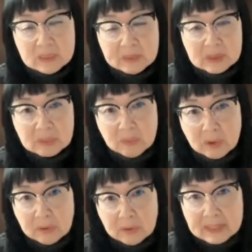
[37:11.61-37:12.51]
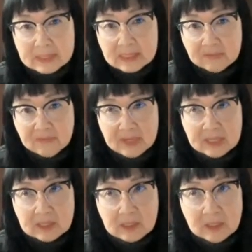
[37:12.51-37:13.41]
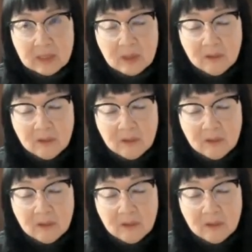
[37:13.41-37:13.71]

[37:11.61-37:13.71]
but tomorrow is the final